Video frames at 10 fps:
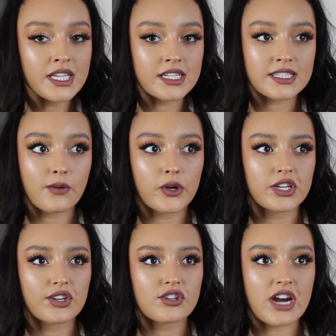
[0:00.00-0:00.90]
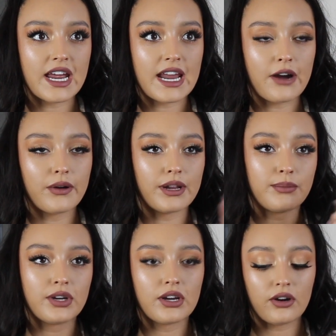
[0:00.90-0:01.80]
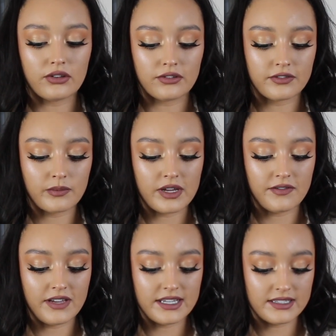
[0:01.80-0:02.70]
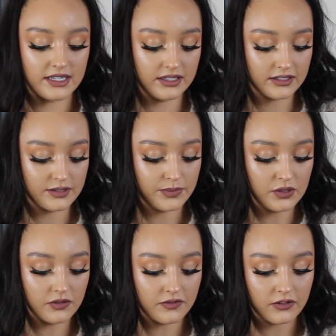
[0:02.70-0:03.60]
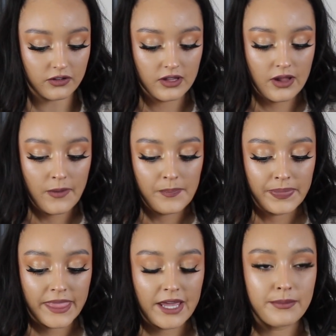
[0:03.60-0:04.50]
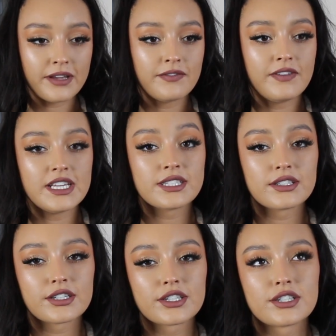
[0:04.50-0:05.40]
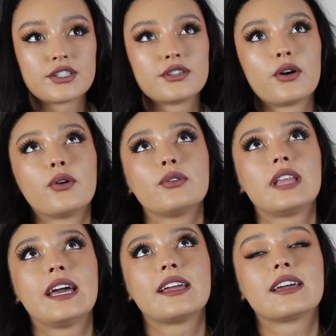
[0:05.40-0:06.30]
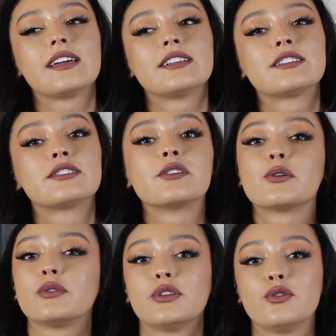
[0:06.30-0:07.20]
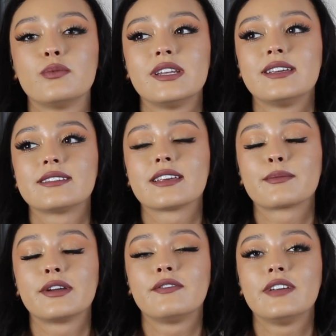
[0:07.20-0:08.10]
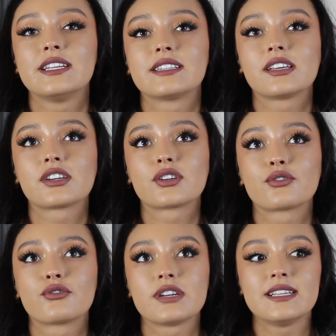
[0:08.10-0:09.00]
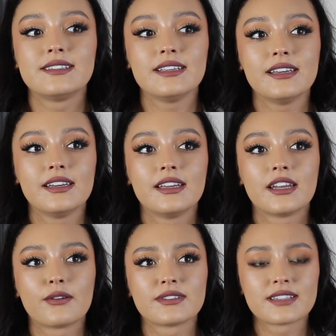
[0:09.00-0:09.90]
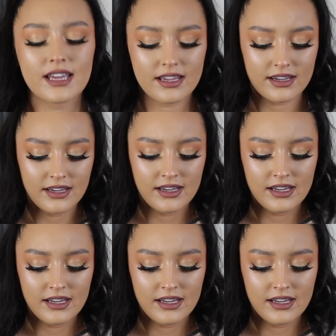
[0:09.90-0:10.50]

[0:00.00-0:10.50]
because I wanted to try it out, and I put it all over my face and it looked beautiful. And my face looked so like, it's so luminous. Like my face looked greasy, and I was like,